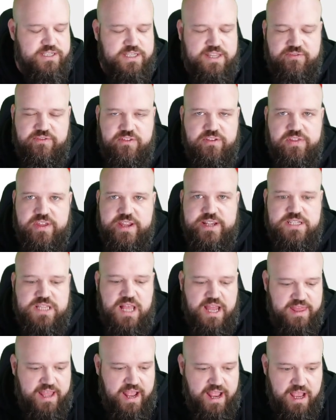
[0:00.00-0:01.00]
and different things
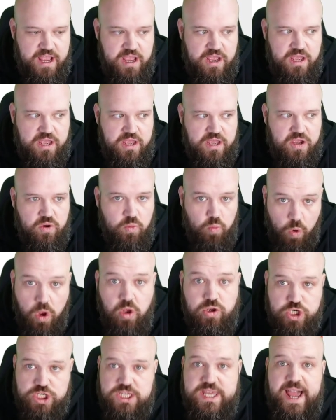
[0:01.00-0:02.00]
like that.
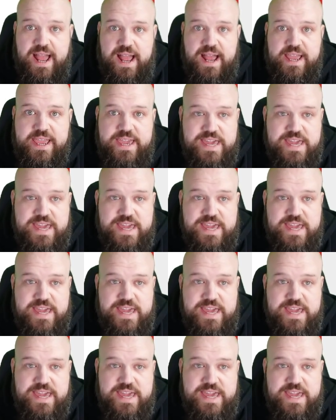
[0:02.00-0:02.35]
Watch that.